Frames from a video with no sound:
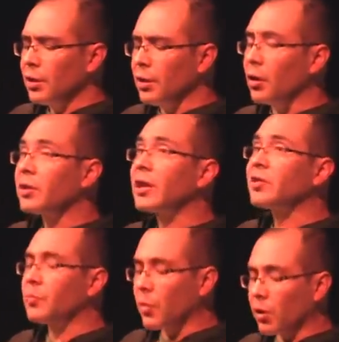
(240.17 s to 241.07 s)
Don't get
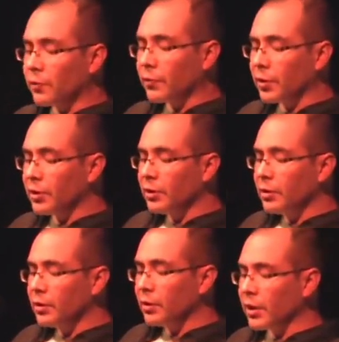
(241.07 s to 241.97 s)
smart, friend.
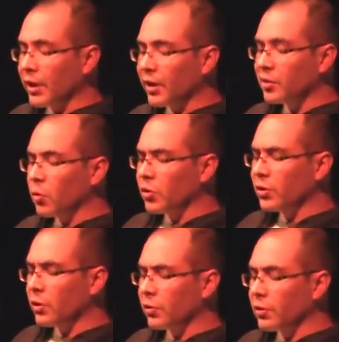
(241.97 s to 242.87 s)
The king's voice
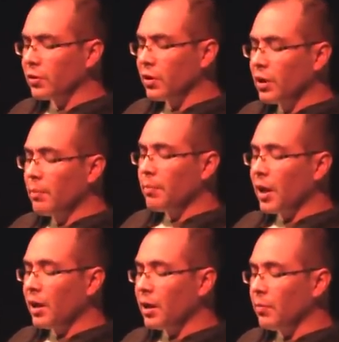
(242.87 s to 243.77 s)
hardened.
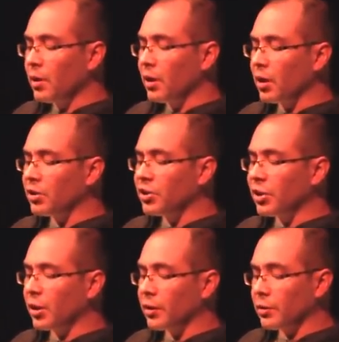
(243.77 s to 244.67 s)
Pay him and
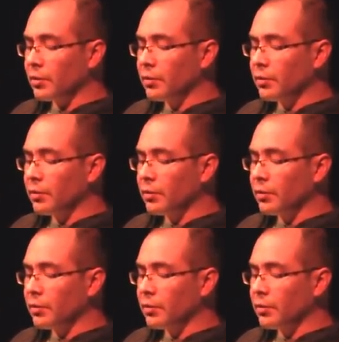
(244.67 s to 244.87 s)
share.